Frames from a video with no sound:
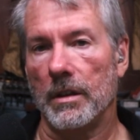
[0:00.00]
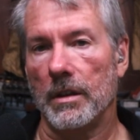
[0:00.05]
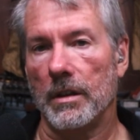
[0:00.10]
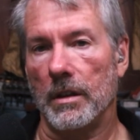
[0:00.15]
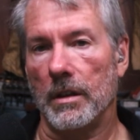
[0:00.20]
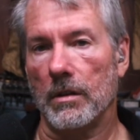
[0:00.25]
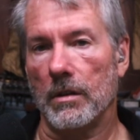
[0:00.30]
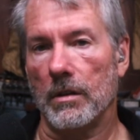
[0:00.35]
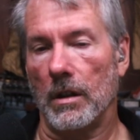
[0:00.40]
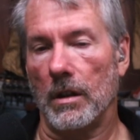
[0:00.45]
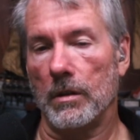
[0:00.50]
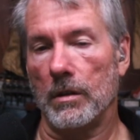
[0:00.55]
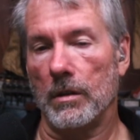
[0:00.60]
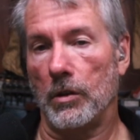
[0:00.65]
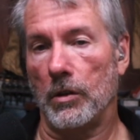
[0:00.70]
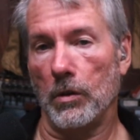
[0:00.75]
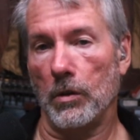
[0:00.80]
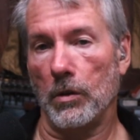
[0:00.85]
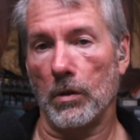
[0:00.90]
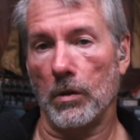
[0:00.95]
go and
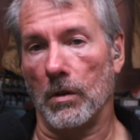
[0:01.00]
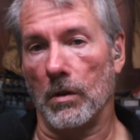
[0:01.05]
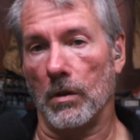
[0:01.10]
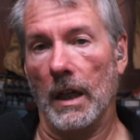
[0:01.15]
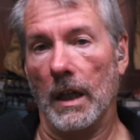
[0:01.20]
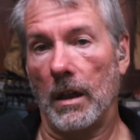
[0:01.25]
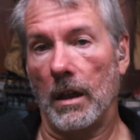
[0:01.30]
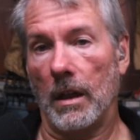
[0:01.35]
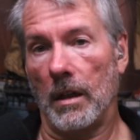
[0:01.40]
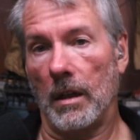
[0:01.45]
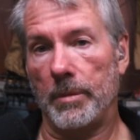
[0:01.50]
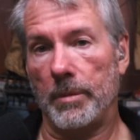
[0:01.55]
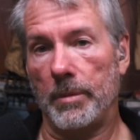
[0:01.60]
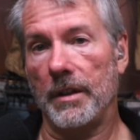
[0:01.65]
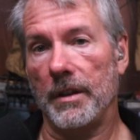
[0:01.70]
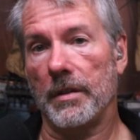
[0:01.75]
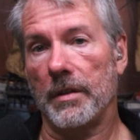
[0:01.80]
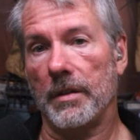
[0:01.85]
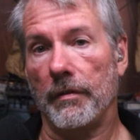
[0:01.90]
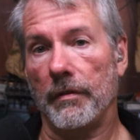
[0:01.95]
Google
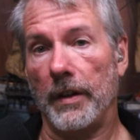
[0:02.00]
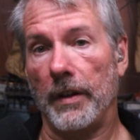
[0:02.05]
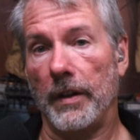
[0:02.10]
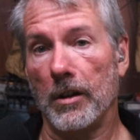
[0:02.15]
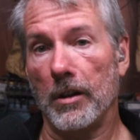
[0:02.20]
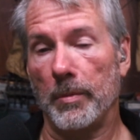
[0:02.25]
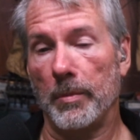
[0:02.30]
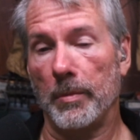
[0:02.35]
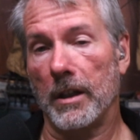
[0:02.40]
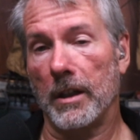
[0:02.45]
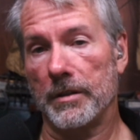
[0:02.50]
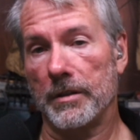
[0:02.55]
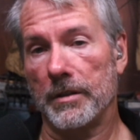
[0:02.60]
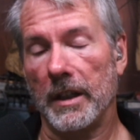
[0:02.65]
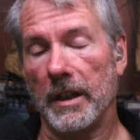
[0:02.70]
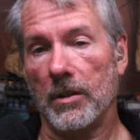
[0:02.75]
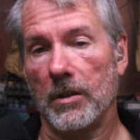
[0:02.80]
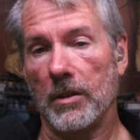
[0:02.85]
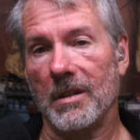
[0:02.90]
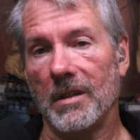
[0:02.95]
companies that fail because they
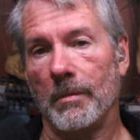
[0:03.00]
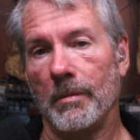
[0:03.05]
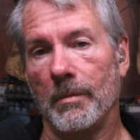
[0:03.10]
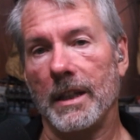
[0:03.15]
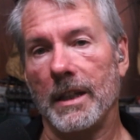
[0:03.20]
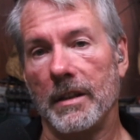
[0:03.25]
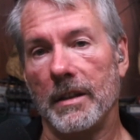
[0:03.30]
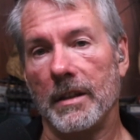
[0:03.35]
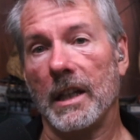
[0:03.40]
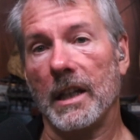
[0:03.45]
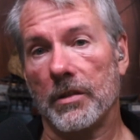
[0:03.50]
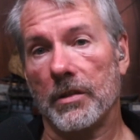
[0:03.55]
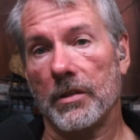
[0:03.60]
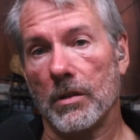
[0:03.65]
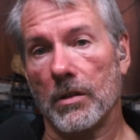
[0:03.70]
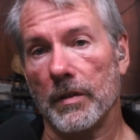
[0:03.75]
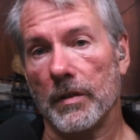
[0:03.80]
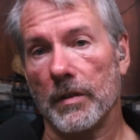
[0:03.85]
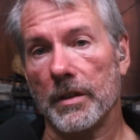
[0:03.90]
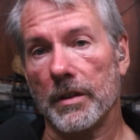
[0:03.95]
couldn't meet debt
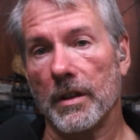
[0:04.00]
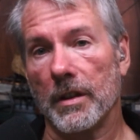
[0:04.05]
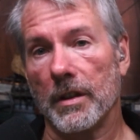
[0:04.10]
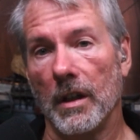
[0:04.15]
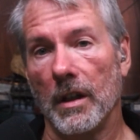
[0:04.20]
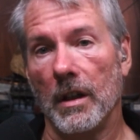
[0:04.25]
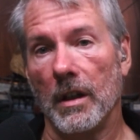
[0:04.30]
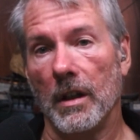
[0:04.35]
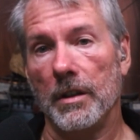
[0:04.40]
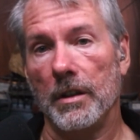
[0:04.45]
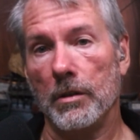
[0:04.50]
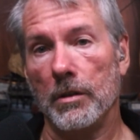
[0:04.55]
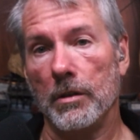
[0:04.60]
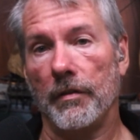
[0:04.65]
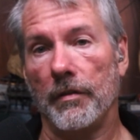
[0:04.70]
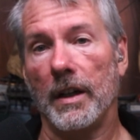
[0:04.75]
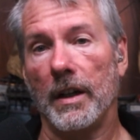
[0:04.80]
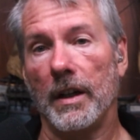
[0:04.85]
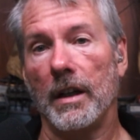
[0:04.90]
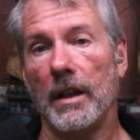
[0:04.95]
service. You'll
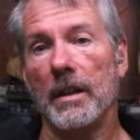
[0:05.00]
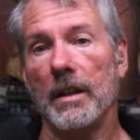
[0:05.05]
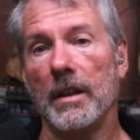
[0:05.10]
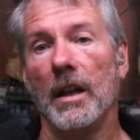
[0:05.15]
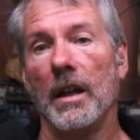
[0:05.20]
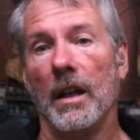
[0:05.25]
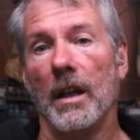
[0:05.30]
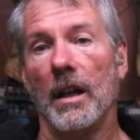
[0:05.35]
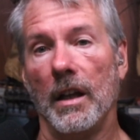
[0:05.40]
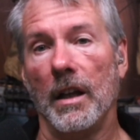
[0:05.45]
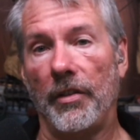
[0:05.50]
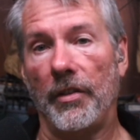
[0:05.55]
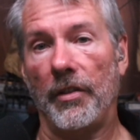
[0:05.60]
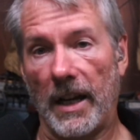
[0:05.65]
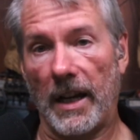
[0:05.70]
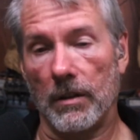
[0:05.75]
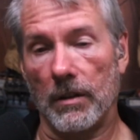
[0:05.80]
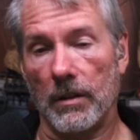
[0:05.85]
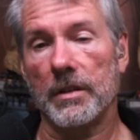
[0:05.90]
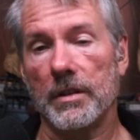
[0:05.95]
find
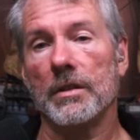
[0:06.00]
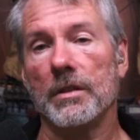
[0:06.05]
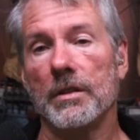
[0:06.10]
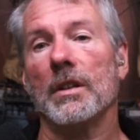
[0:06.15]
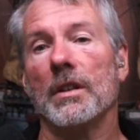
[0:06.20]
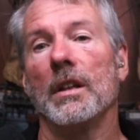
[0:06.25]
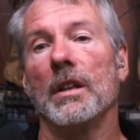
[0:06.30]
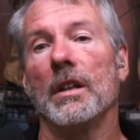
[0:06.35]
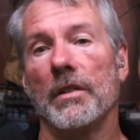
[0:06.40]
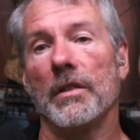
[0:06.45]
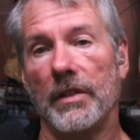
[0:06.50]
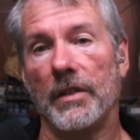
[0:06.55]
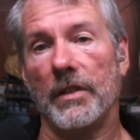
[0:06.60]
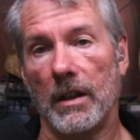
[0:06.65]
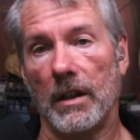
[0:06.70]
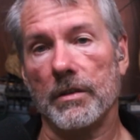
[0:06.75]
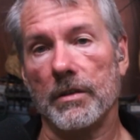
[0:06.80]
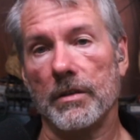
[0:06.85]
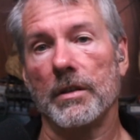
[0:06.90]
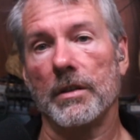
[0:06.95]
thousands and
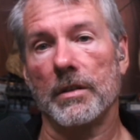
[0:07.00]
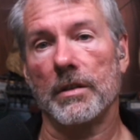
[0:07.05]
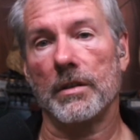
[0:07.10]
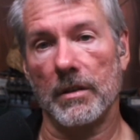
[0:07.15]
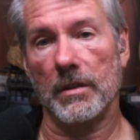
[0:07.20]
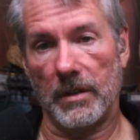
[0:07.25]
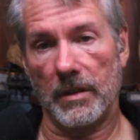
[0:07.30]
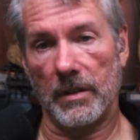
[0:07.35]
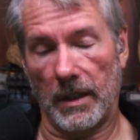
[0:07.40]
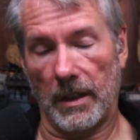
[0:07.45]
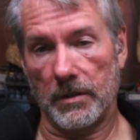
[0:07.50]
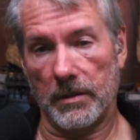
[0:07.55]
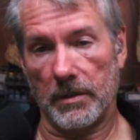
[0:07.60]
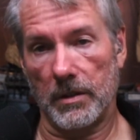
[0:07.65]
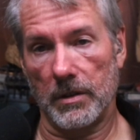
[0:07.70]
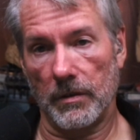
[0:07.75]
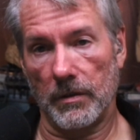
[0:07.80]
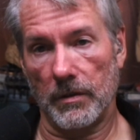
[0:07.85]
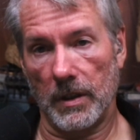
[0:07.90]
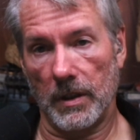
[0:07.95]
thousands and
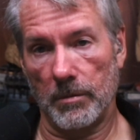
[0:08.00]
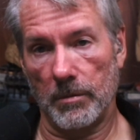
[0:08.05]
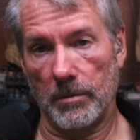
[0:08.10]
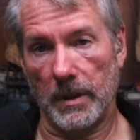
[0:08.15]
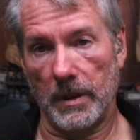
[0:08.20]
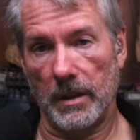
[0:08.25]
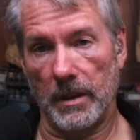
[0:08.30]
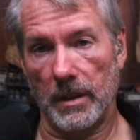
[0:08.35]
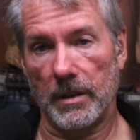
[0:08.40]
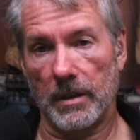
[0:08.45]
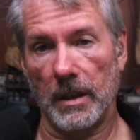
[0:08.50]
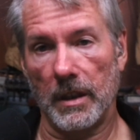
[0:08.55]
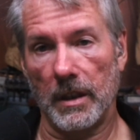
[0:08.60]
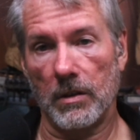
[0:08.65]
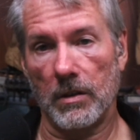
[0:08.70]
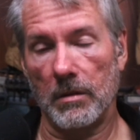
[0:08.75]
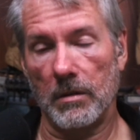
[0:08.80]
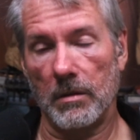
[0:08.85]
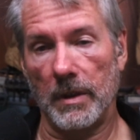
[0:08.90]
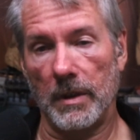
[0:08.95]
thousands of companies. They
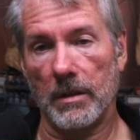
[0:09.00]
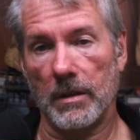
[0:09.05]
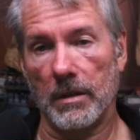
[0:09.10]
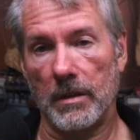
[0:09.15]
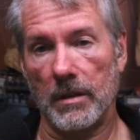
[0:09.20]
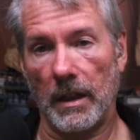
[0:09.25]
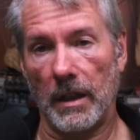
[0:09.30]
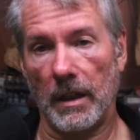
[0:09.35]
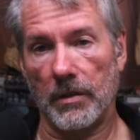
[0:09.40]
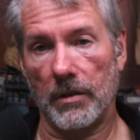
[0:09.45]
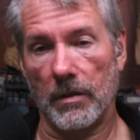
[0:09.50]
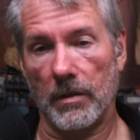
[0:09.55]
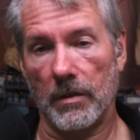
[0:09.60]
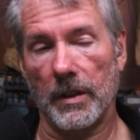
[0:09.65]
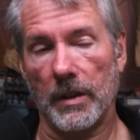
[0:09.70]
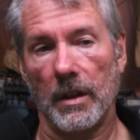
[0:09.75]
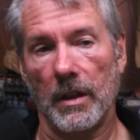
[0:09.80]
couldn't meet their debt service.